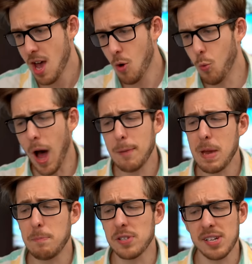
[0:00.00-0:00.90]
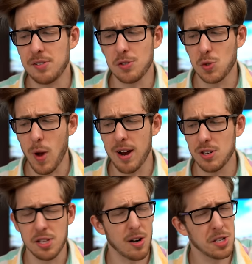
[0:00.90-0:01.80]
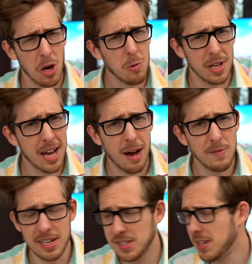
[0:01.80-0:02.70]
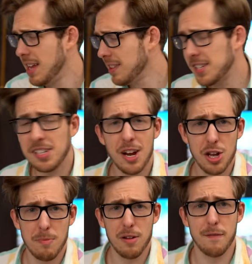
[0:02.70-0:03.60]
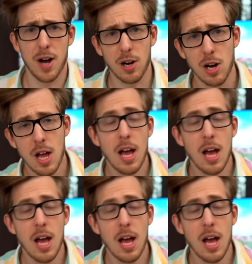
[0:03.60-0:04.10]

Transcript: Why people censor swears that are totally obvious? Listen here, you motherfucker.